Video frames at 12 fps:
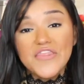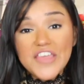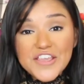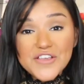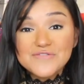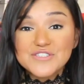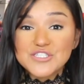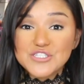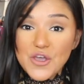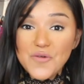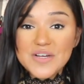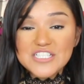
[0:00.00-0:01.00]
Thank you
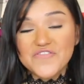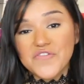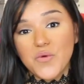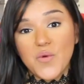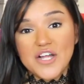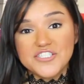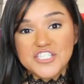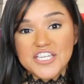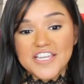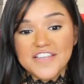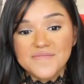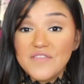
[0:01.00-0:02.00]
so much for
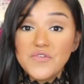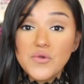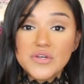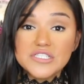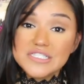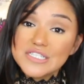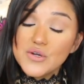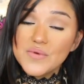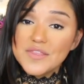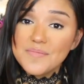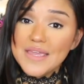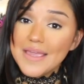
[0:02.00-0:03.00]
watching. If you are still
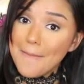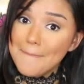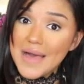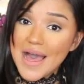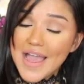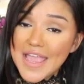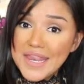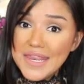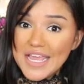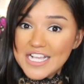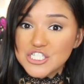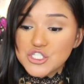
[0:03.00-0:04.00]
with me by
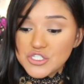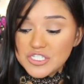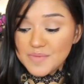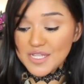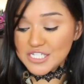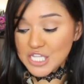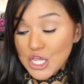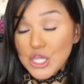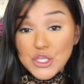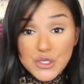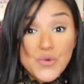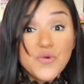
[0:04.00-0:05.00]
next Christmas,
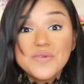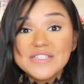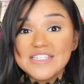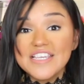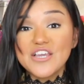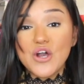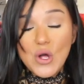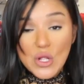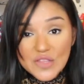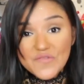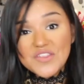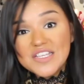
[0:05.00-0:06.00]
you will be seeing
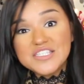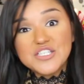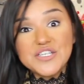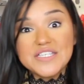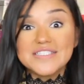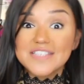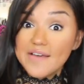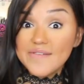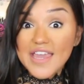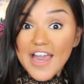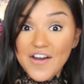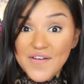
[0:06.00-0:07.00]
all of these goodies
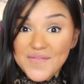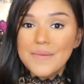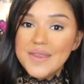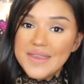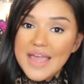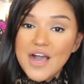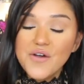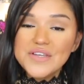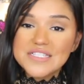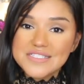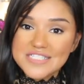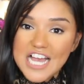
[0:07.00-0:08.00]
coming out. But now
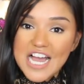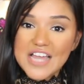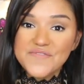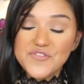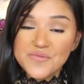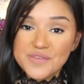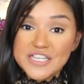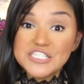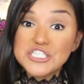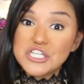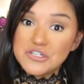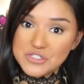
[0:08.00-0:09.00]
it is time for
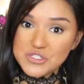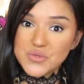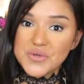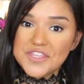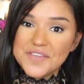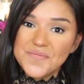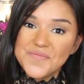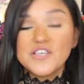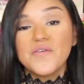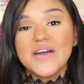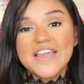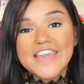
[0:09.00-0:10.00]
me to go store them.
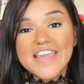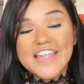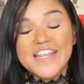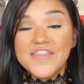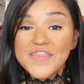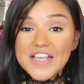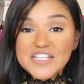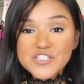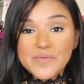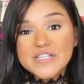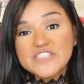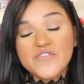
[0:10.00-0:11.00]
So again, thanks
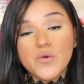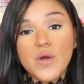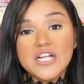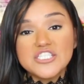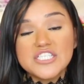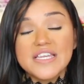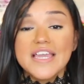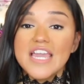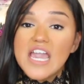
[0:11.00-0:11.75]
so much for watching.